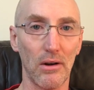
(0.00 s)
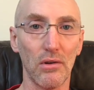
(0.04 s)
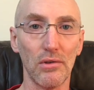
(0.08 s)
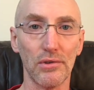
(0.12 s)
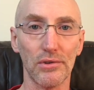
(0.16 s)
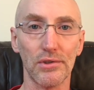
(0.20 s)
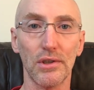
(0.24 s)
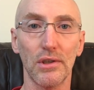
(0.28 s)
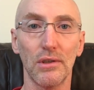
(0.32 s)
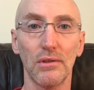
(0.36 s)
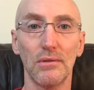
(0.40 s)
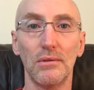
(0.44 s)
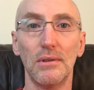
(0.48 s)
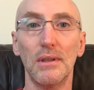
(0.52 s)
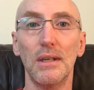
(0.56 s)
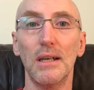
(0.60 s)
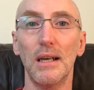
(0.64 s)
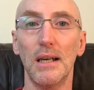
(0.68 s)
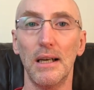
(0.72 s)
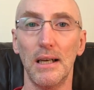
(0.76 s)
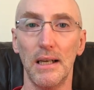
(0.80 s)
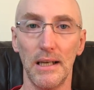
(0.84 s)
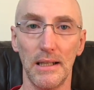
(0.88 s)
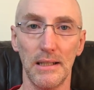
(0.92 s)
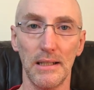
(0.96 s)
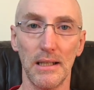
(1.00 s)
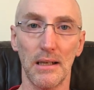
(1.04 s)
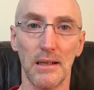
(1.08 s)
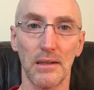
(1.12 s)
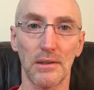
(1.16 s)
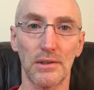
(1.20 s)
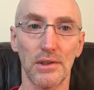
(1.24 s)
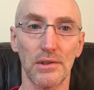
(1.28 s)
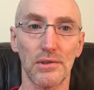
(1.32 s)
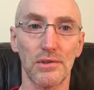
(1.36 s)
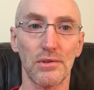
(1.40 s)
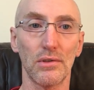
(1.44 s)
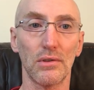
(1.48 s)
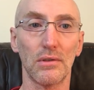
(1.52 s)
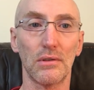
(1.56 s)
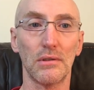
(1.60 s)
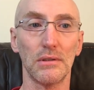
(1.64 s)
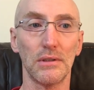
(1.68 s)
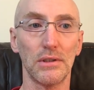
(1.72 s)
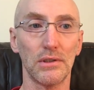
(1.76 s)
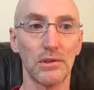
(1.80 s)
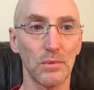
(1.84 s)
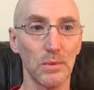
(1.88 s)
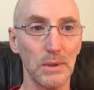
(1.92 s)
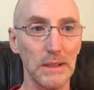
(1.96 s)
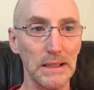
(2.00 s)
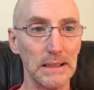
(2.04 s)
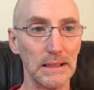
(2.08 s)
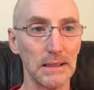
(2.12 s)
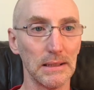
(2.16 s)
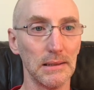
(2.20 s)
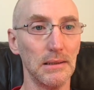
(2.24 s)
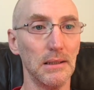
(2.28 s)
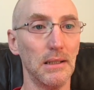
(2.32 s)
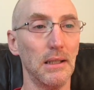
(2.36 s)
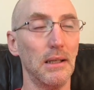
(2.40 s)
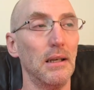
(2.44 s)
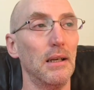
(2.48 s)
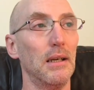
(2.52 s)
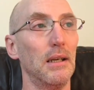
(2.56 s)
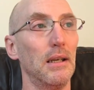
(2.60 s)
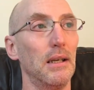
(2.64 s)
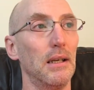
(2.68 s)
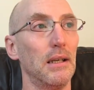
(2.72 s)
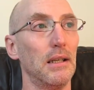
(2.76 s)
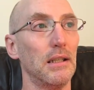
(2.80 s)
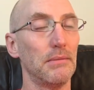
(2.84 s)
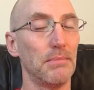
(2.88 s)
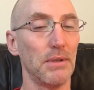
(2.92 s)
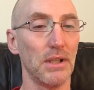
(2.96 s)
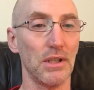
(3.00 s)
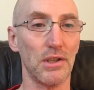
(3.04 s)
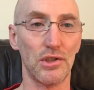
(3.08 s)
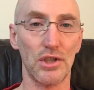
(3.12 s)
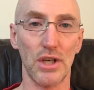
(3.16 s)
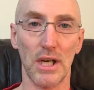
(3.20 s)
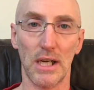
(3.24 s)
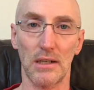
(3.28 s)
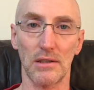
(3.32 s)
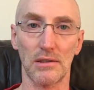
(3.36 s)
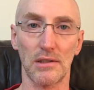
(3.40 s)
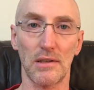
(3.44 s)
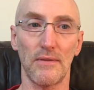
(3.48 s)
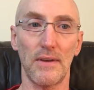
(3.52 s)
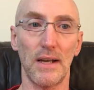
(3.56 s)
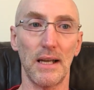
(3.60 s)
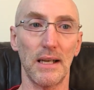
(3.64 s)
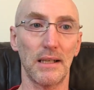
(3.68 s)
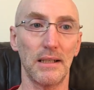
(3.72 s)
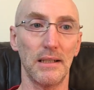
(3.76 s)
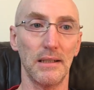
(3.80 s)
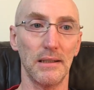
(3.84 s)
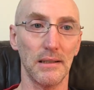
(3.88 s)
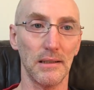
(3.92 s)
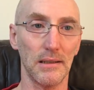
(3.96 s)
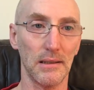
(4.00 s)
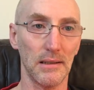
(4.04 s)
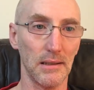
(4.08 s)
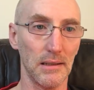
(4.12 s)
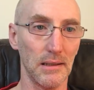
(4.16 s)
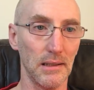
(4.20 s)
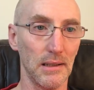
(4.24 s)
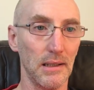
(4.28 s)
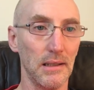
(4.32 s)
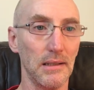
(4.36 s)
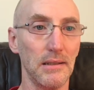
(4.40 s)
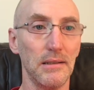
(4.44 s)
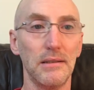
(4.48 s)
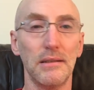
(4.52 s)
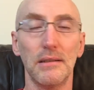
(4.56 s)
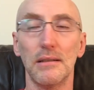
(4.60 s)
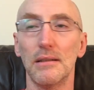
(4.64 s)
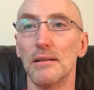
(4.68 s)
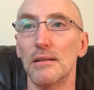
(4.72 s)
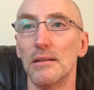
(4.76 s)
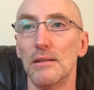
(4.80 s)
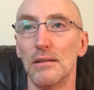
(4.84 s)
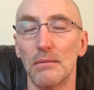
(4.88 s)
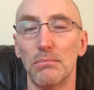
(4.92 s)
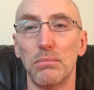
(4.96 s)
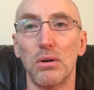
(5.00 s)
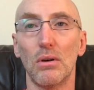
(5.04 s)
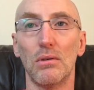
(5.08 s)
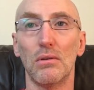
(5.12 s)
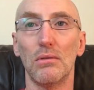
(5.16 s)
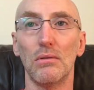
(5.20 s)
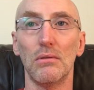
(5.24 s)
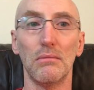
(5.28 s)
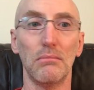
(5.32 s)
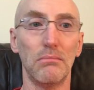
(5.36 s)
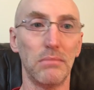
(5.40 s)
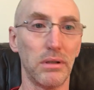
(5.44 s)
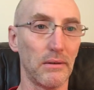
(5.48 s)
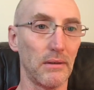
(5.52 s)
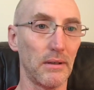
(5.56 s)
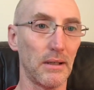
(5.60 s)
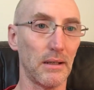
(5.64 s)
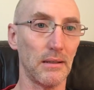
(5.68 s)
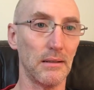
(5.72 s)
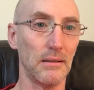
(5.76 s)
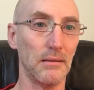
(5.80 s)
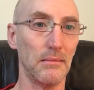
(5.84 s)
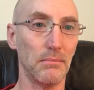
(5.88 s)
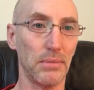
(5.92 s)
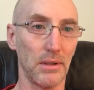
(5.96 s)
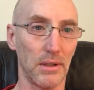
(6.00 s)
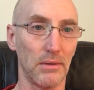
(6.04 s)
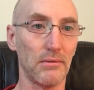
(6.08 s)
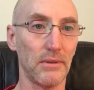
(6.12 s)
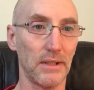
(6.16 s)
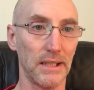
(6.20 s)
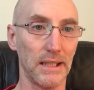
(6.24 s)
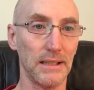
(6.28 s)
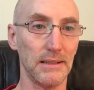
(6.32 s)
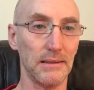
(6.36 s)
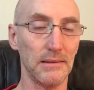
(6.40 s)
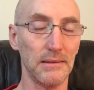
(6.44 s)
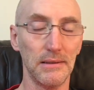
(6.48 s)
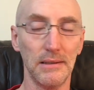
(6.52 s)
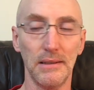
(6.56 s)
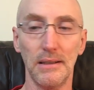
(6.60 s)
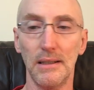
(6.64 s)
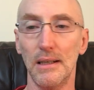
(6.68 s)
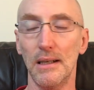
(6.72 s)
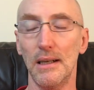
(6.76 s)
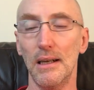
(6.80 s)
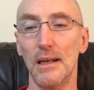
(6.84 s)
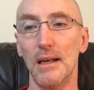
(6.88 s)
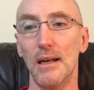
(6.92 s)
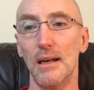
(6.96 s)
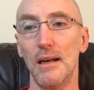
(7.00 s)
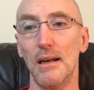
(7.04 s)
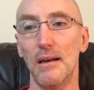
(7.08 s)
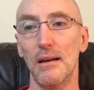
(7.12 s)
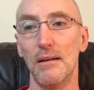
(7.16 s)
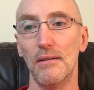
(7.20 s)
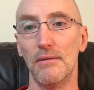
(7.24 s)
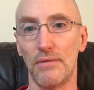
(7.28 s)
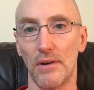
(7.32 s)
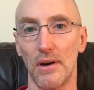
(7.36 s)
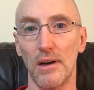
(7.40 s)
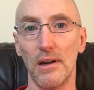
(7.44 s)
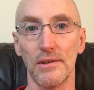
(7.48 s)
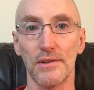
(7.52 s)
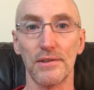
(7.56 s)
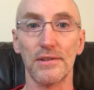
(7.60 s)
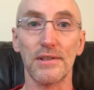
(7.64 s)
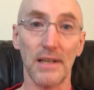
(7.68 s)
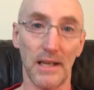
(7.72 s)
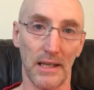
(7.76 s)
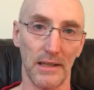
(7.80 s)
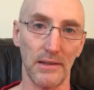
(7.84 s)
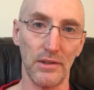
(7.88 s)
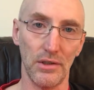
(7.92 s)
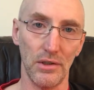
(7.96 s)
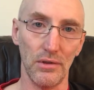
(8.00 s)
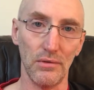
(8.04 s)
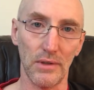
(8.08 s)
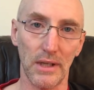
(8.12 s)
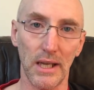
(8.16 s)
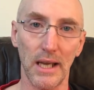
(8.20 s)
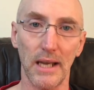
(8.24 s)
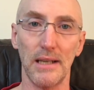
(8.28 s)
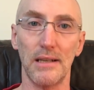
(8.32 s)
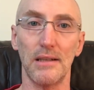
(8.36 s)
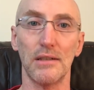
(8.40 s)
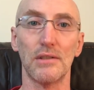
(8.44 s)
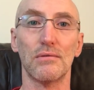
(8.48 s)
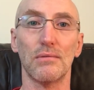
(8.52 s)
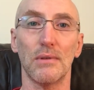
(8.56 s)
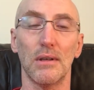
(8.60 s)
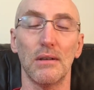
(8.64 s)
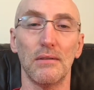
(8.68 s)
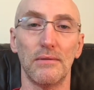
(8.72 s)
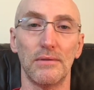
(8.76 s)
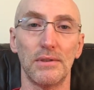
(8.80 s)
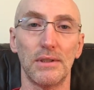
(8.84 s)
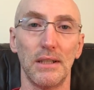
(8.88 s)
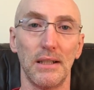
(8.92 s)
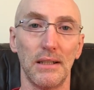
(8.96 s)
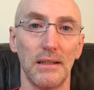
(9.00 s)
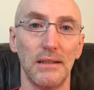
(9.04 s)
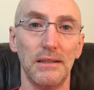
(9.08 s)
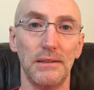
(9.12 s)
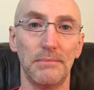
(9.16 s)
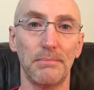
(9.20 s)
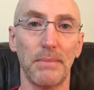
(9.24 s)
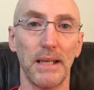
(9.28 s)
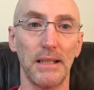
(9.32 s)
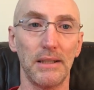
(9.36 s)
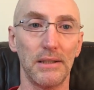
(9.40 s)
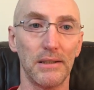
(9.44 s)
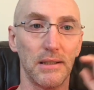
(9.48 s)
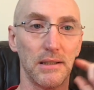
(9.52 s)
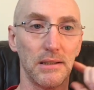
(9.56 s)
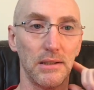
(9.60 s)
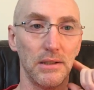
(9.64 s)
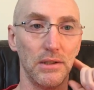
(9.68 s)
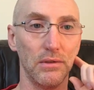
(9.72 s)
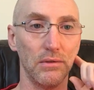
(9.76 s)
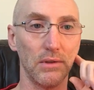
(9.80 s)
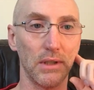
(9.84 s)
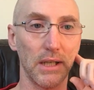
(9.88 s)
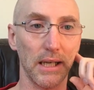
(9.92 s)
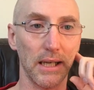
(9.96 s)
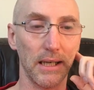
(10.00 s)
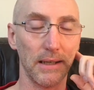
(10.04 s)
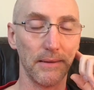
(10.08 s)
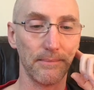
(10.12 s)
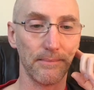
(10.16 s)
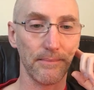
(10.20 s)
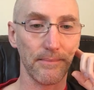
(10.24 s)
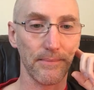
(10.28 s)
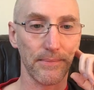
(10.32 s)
also in the Arctic Circle in Sweden. He's been to Czechoslovakia, India, Nepal, Bahrain, France and the UK as well, obviously, and he's based in the UK.